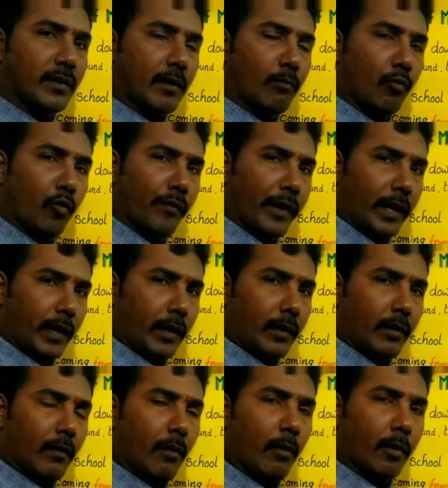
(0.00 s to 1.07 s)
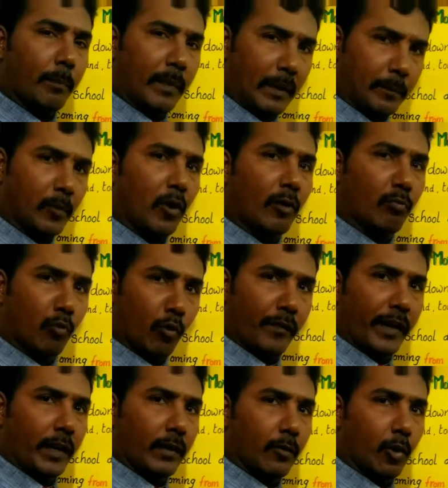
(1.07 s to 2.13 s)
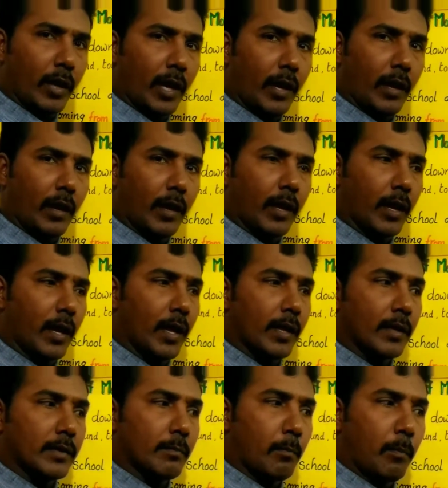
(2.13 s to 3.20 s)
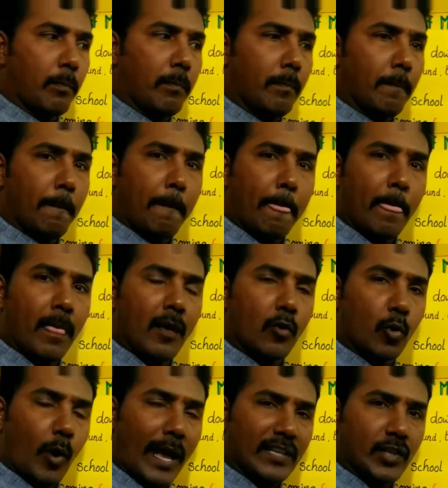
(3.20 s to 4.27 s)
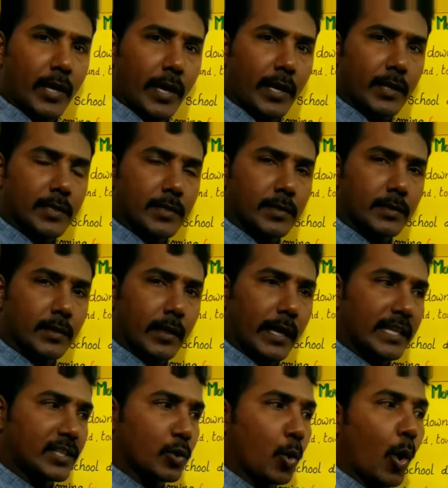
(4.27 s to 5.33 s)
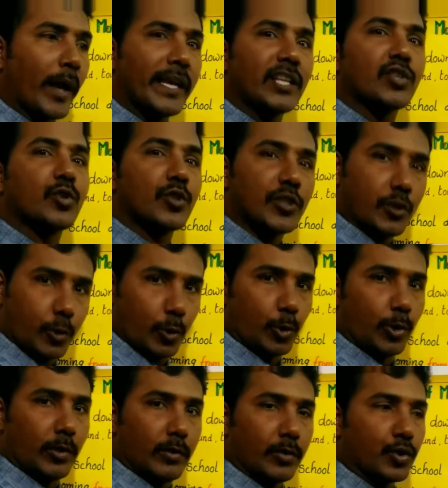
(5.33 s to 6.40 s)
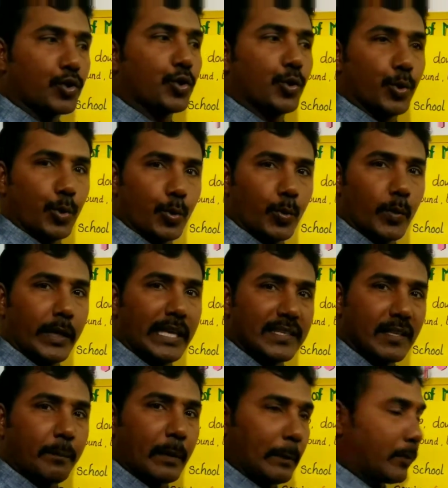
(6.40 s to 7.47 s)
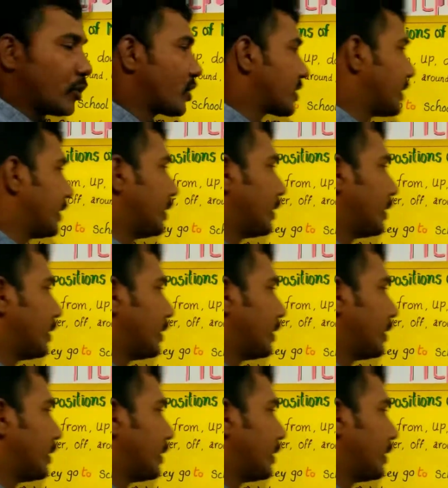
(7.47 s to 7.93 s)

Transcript: are moving or people are moving. Okay, Rajesh is going to school. To is the preposition